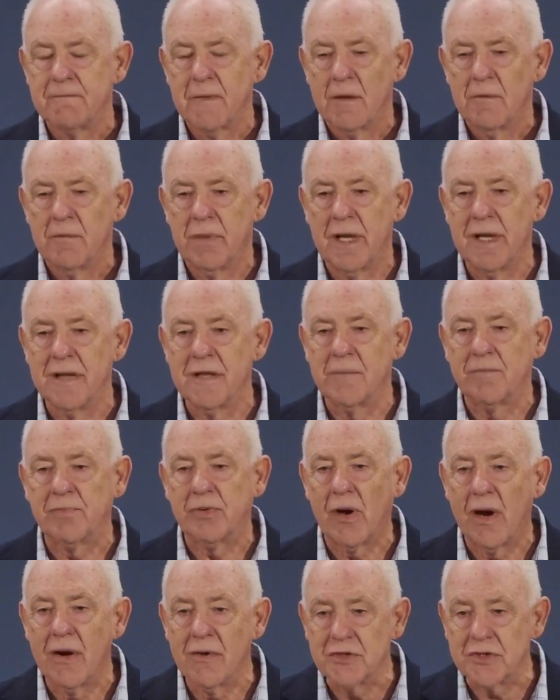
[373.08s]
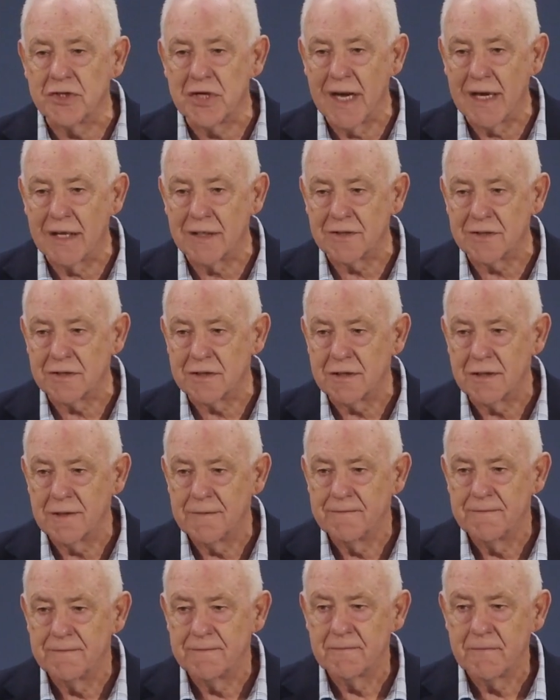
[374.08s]
But in the process,
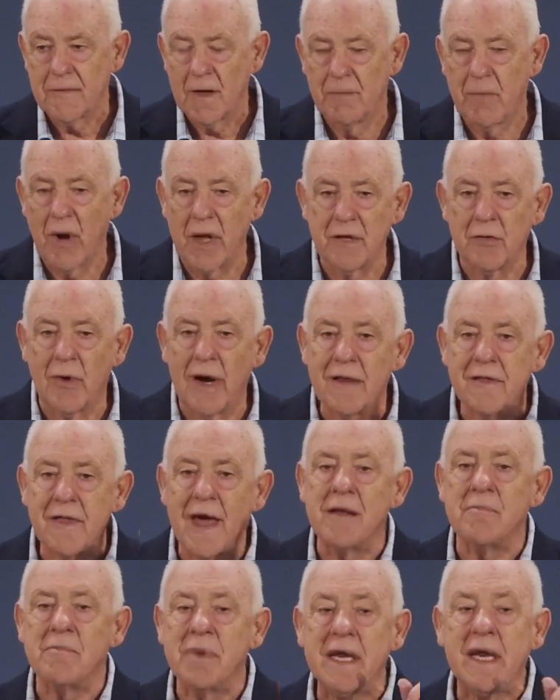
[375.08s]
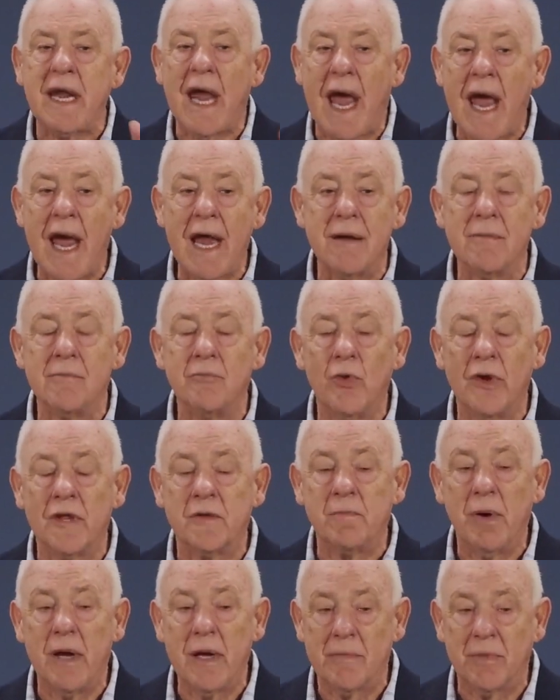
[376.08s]
by the way, that began
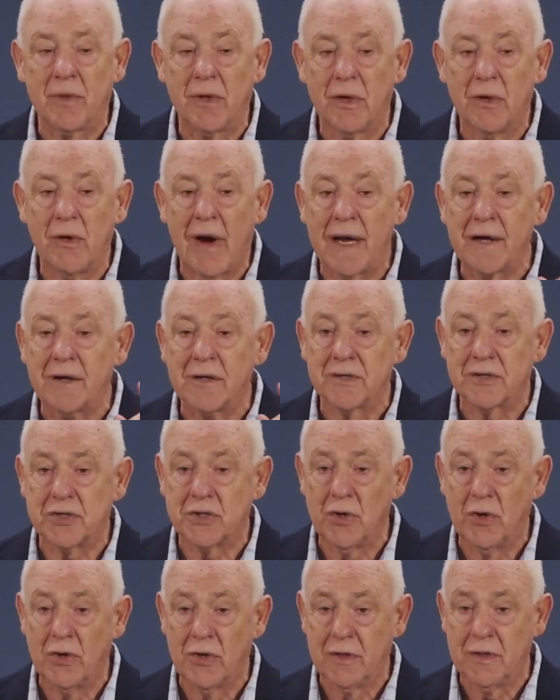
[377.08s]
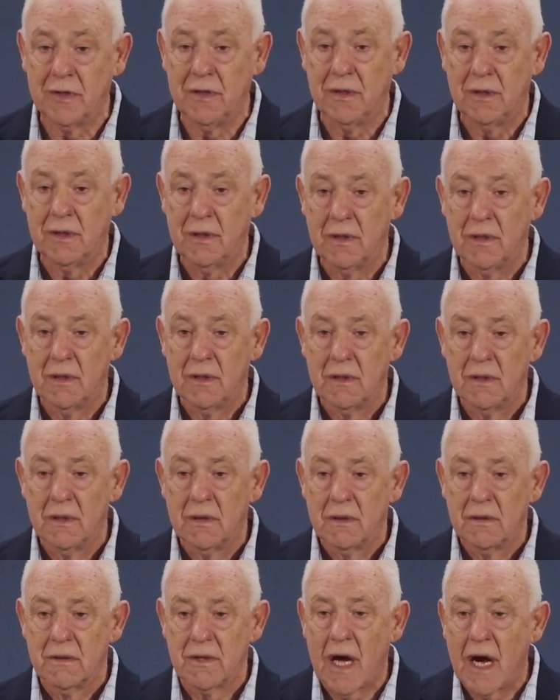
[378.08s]
with people who understood
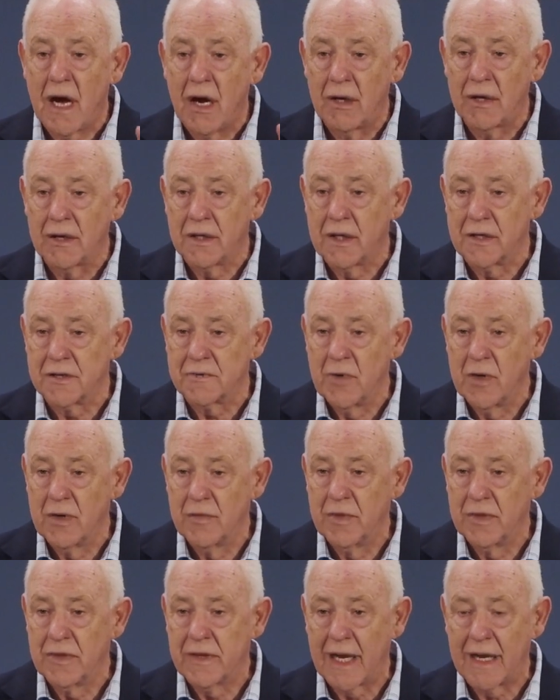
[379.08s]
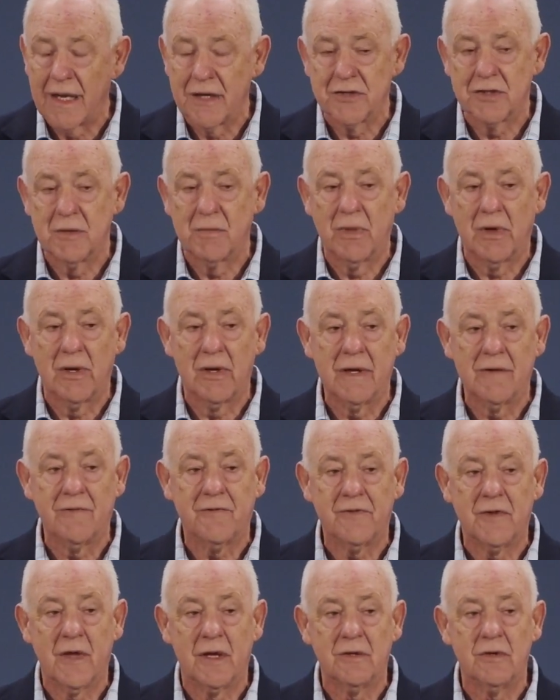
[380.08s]
the holiness movement, that is the
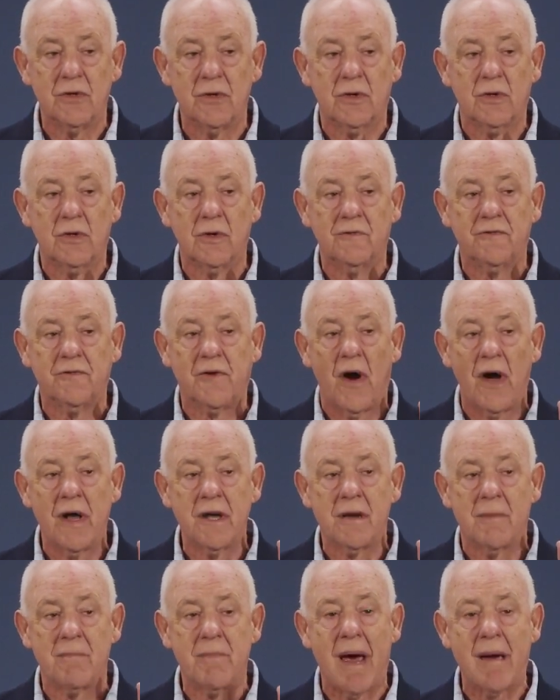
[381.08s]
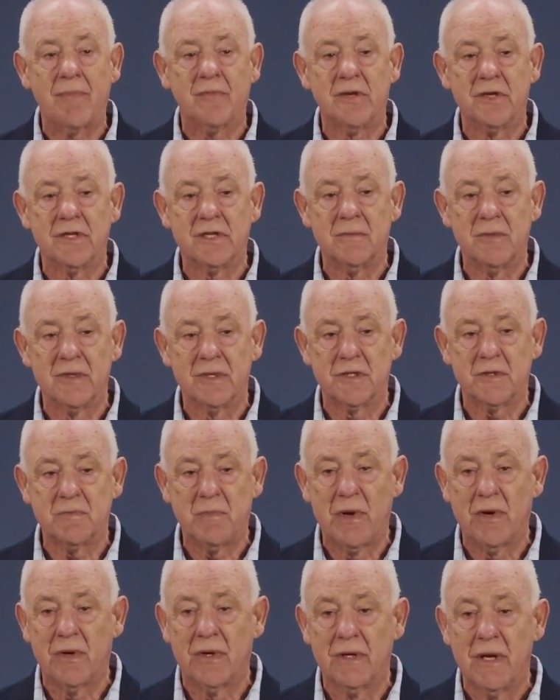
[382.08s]
belief that you could find a baptism of the
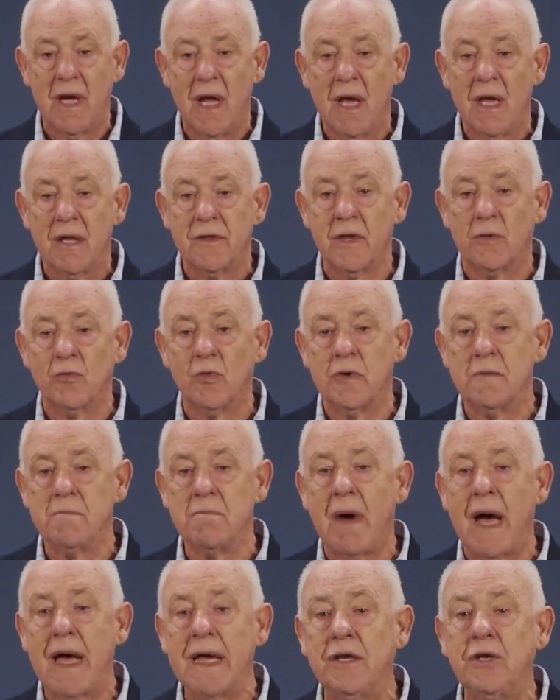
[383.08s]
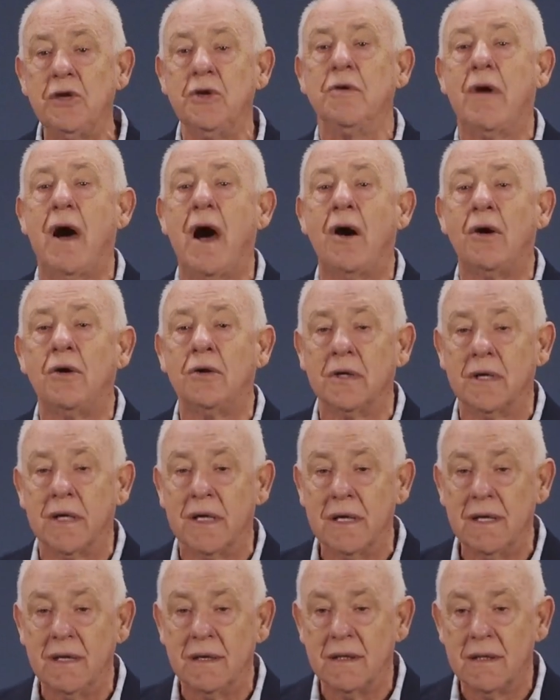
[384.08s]
Spirit that would make you
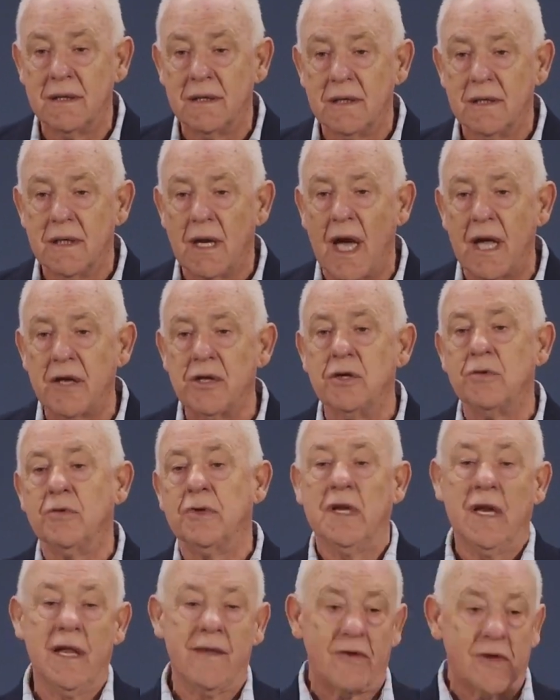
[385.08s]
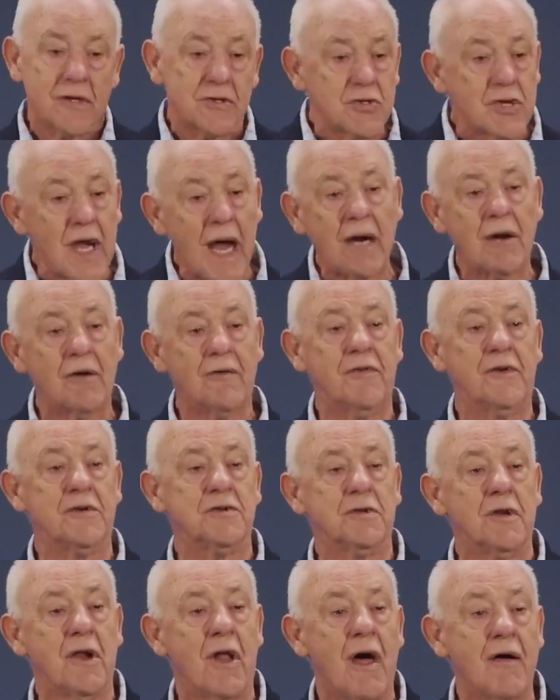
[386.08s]
holy and you would live a
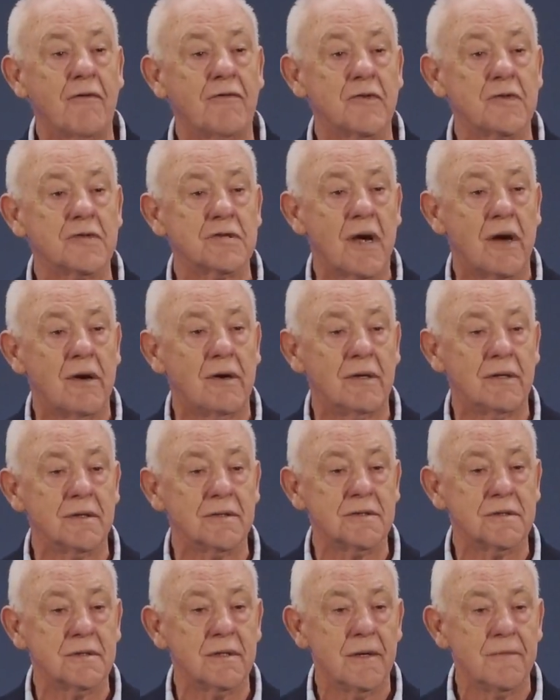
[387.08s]
sacrificial life for souls.